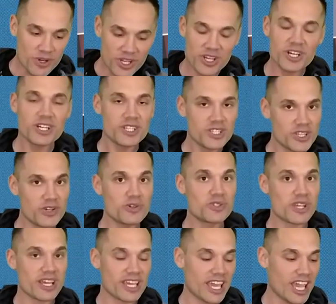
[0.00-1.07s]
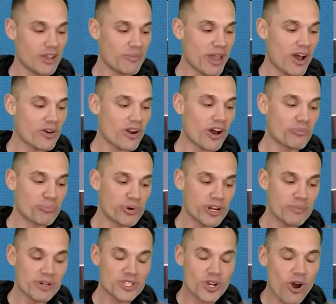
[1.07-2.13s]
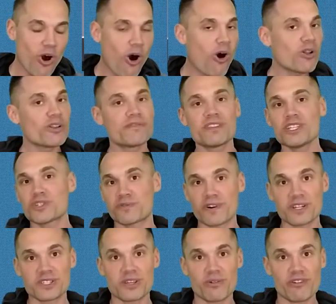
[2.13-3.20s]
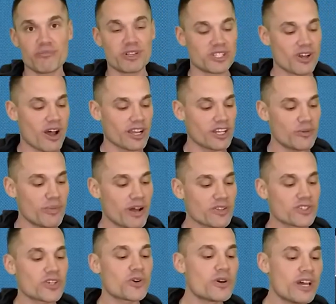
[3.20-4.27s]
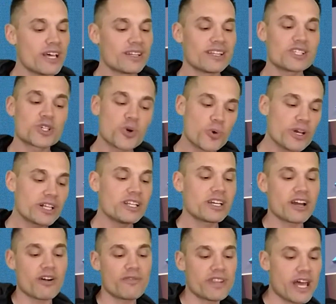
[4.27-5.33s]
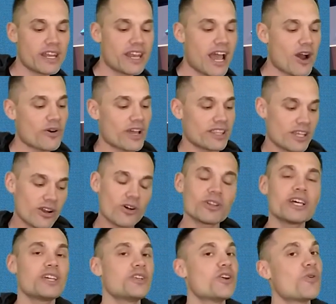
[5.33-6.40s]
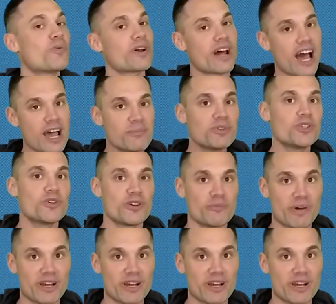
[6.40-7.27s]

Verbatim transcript: good news that came out on pretty much all of these fronts that we've been talking about. So let's quickly cover that now, and then I'll let you know what I'm doing